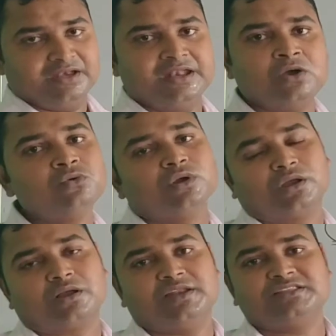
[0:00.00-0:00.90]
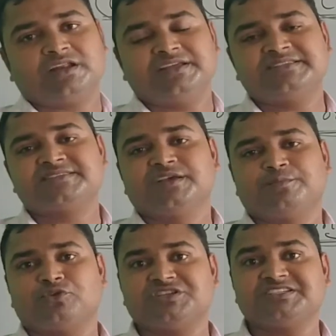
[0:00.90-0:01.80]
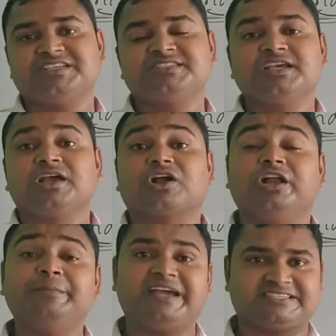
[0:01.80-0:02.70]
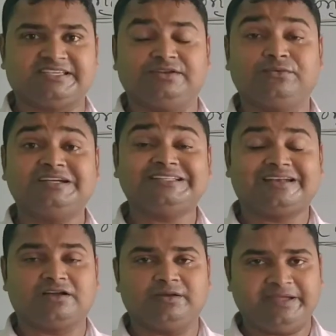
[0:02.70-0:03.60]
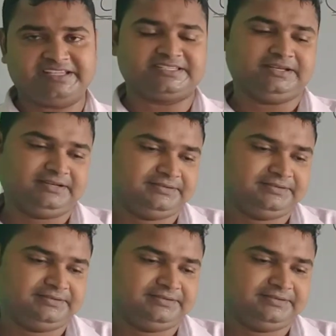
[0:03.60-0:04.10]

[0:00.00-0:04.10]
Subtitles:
Now another process is convection. What is that convection?